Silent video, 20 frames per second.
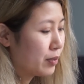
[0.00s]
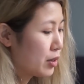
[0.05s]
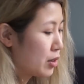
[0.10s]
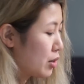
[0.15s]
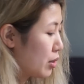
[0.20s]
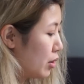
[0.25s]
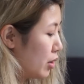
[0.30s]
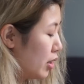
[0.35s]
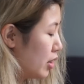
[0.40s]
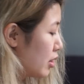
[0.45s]

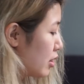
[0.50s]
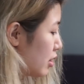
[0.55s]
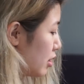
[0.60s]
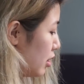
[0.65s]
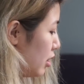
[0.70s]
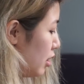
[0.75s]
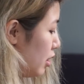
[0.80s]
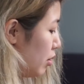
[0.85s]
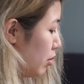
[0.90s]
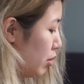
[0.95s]
So let's
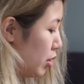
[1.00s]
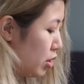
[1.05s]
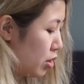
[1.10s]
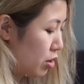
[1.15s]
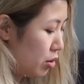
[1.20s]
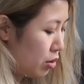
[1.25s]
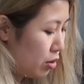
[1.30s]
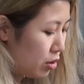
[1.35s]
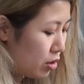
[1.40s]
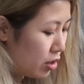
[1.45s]
see,
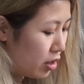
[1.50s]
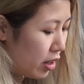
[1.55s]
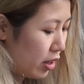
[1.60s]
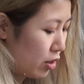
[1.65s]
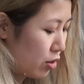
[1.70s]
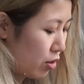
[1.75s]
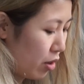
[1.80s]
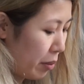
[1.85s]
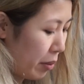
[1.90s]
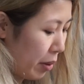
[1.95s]
who should I
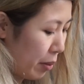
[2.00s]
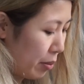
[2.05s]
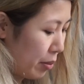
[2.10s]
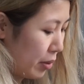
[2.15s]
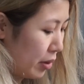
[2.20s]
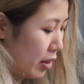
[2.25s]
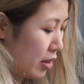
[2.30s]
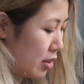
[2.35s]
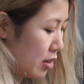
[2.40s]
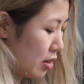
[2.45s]
drum up?
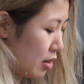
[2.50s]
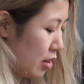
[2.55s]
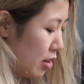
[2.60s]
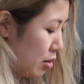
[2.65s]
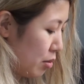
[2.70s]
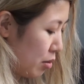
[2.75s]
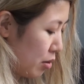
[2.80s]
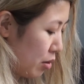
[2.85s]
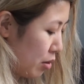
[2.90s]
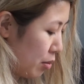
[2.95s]

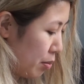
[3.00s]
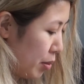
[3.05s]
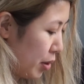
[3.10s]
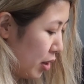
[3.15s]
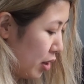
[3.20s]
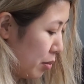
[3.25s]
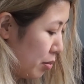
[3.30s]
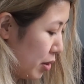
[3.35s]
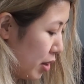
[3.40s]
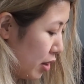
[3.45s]
Let's
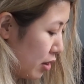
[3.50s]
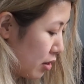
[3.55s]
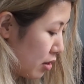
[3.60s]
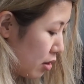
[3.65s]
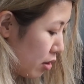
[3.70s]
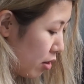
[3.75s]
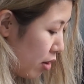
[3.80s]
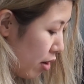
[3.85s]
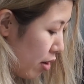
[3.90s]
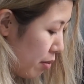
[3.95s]
pull up the
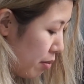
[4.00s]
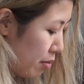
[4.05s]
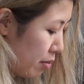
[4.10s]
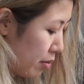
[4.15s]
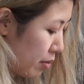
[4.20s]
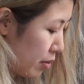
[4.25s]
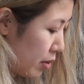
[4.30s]
Instagram.